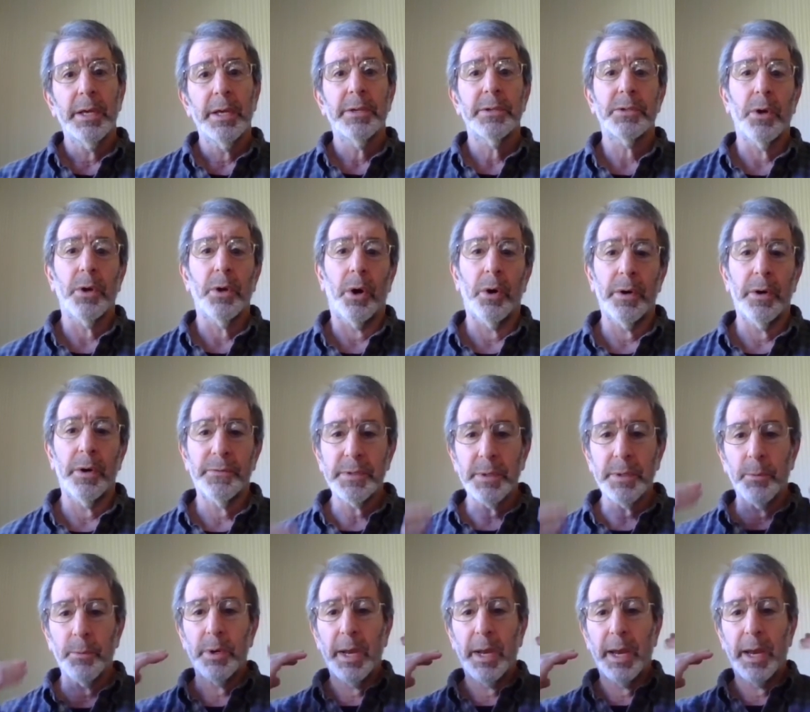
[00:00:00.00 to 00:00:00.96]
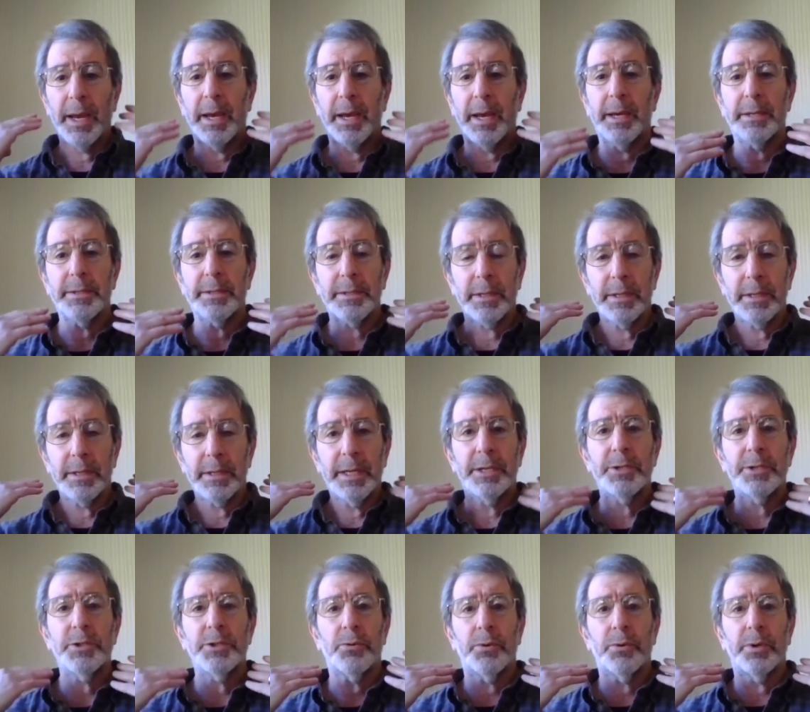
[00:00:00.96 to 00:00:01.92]
So if someone has an
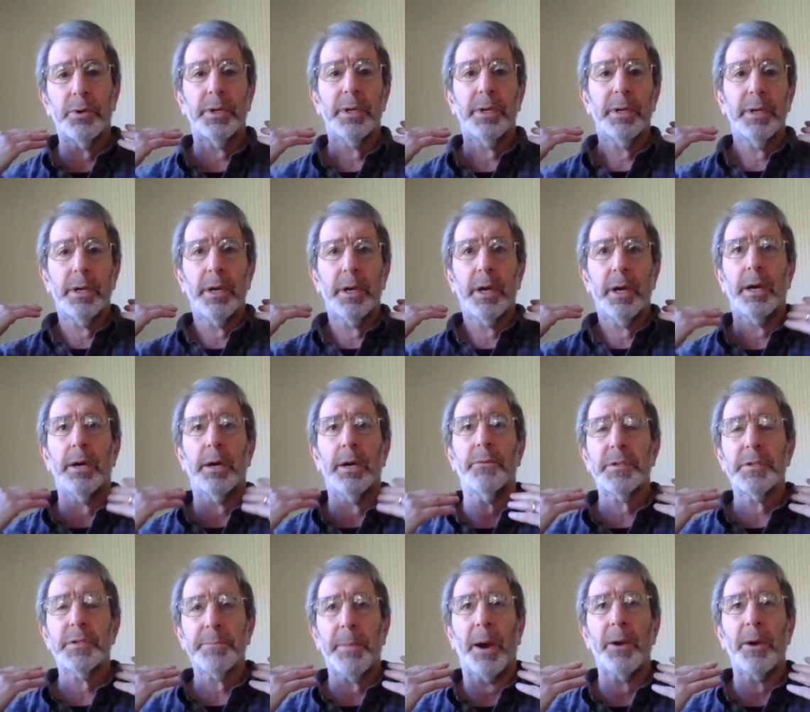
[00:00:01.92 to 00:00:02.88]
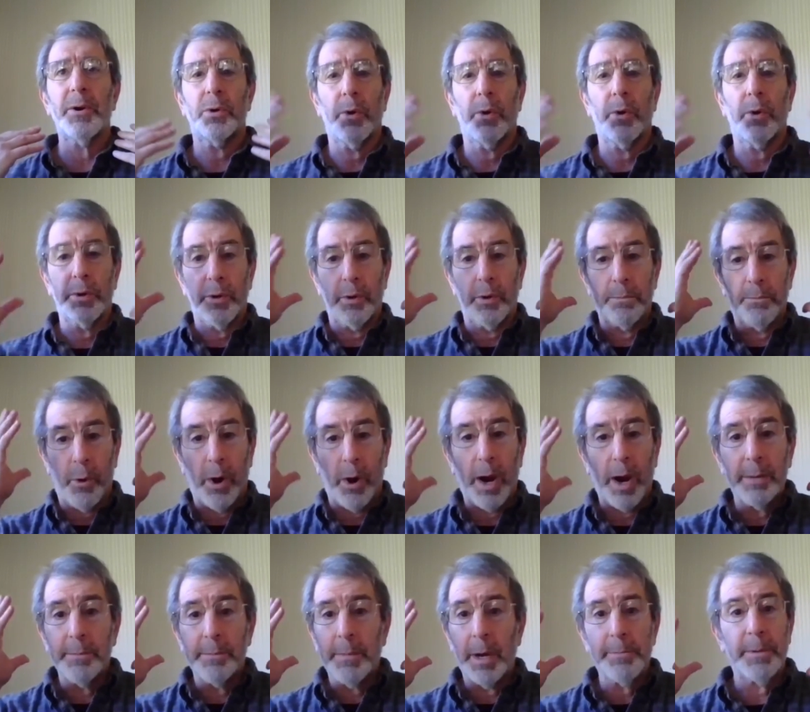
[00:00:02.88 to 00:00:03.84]
injury of the spinal cord, their
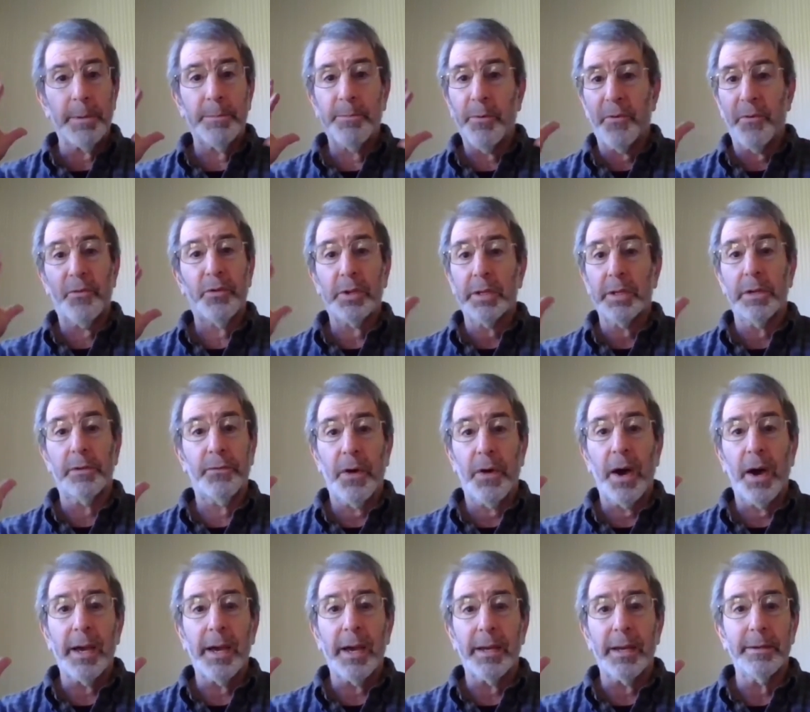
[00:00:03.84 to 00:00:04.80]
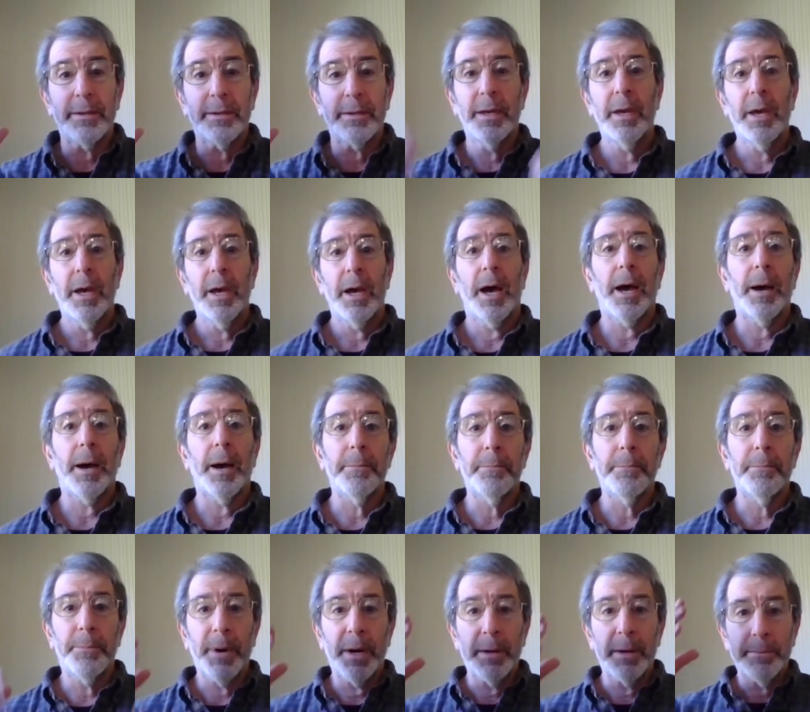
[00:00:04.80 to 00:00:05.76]
brain might be perfectly fine.
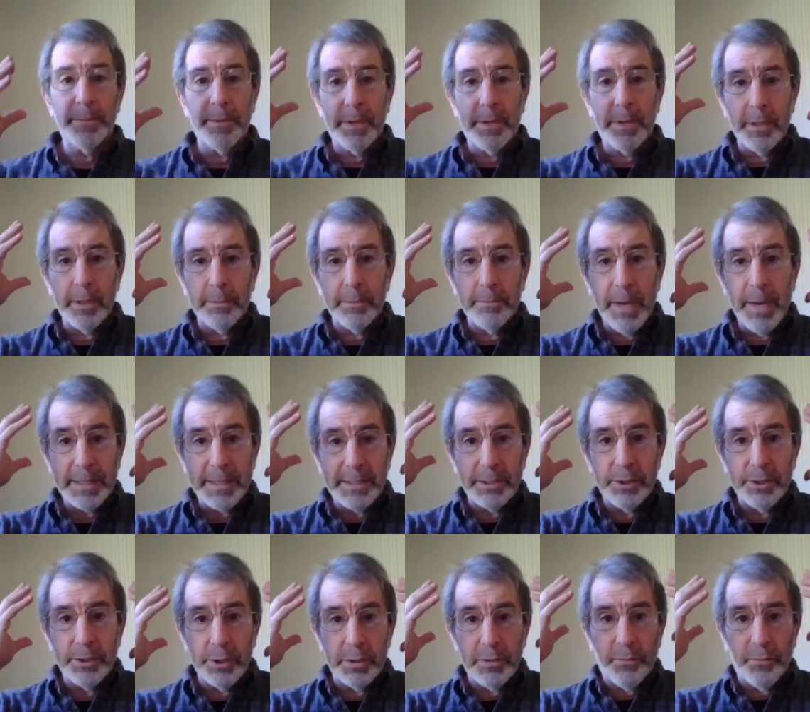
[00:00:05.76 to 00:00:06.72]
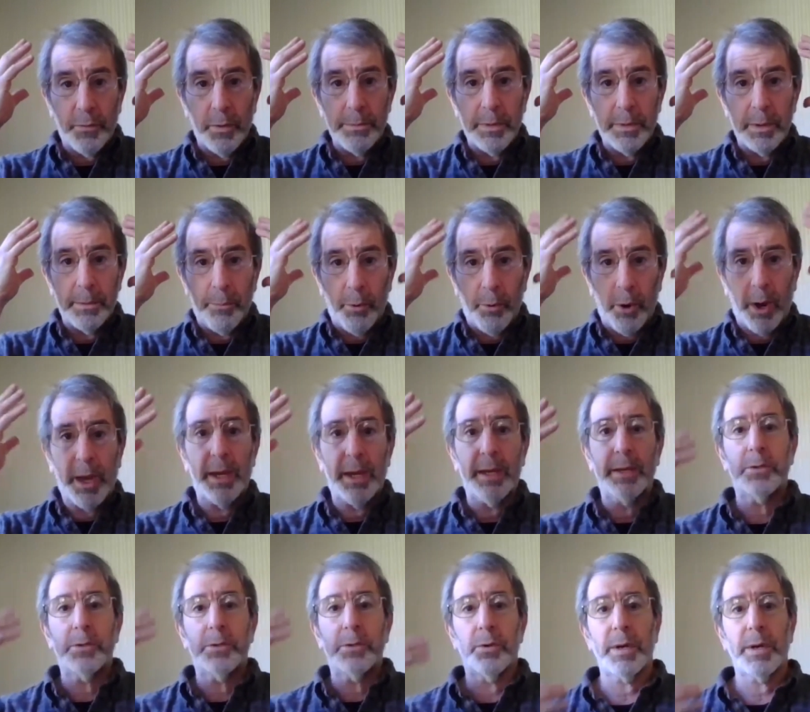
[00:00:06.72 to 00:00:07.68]
But the messages from the
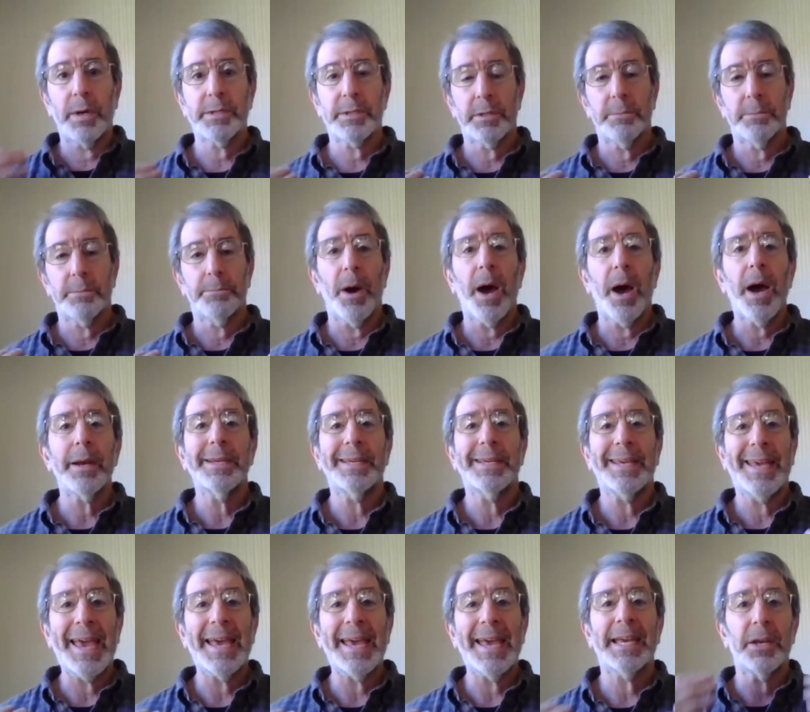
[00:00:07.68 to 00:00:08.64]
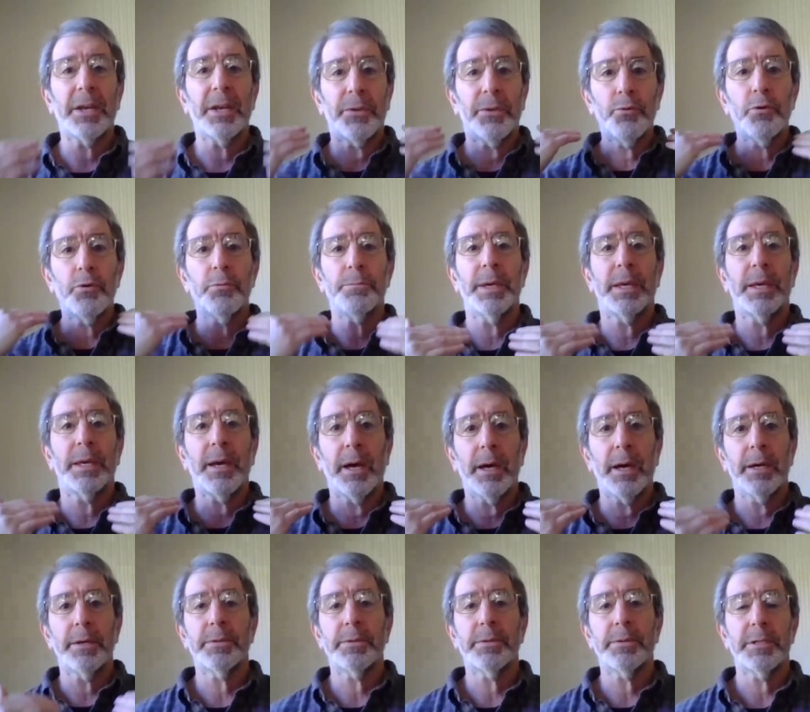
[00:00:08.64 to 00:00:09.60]
brain to the rest of the body can't get through
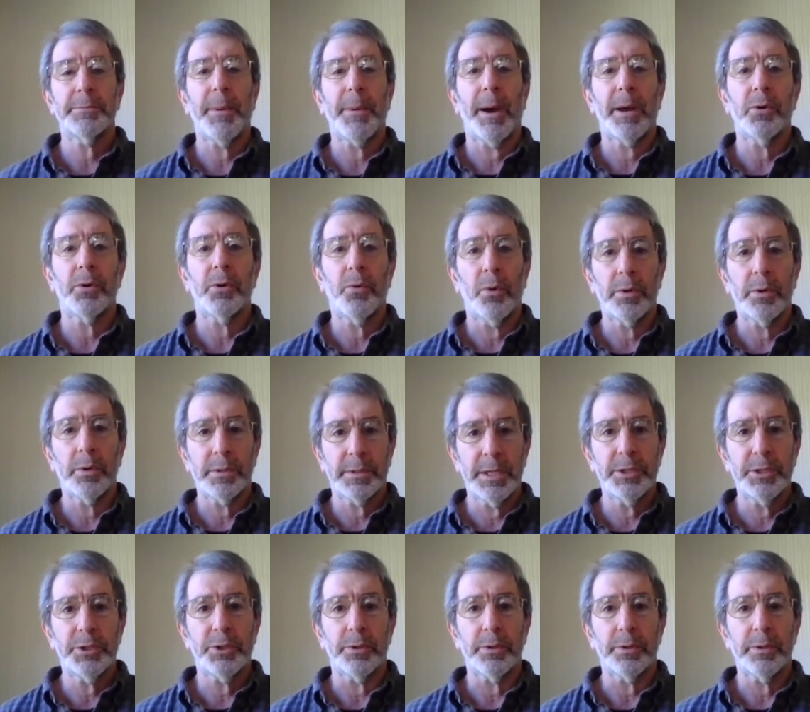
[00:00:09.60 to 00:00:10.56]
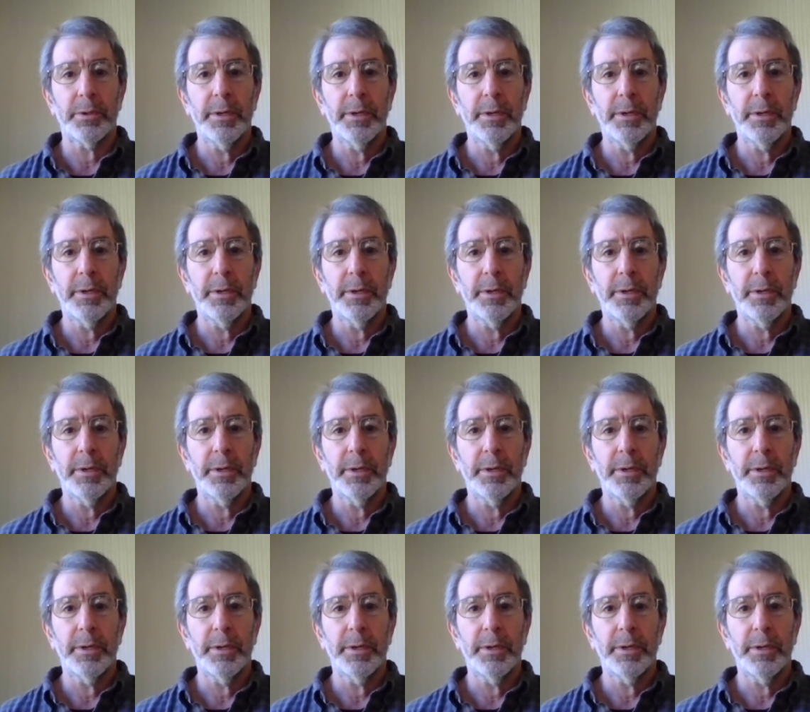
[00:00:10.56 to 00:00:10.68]
because the spinal cord is injured.